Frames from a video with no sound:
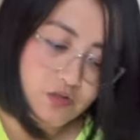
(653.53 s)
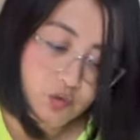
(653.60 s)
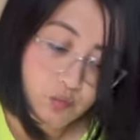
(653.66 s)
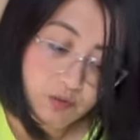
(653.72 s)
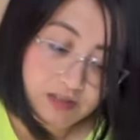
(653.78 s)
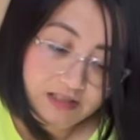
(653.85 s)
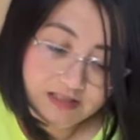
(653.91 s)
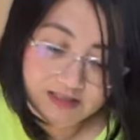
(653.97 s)

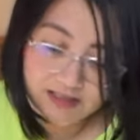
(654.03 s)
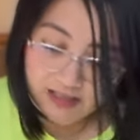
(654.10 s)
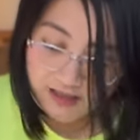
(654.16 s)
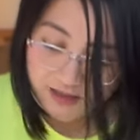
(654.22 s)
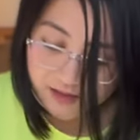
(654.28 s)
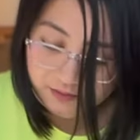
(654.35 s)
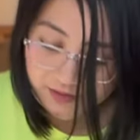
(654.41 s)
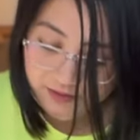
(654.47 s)
So we need an
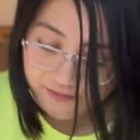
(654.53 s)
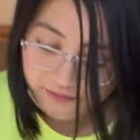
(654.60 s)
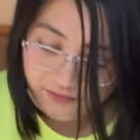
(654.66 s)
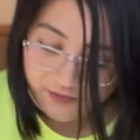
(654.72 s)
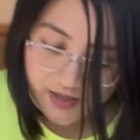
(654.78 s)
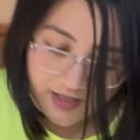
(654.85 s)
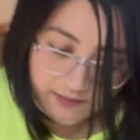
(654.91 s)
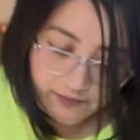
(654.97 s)
A3
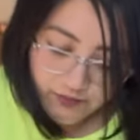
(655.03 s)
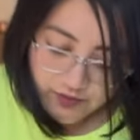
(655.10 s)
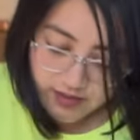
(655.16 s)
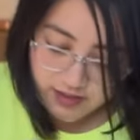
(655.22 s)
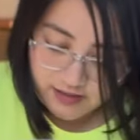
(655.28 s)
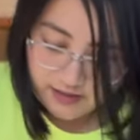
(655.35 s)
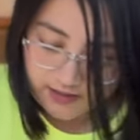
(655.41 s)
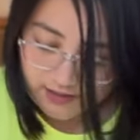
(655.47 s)
frame for
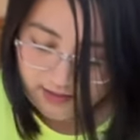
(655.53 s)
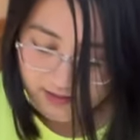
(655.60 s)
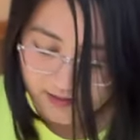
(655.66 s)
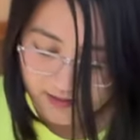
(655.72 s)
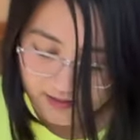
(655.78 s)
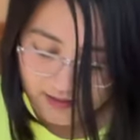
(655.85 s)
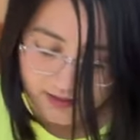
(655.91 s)
this.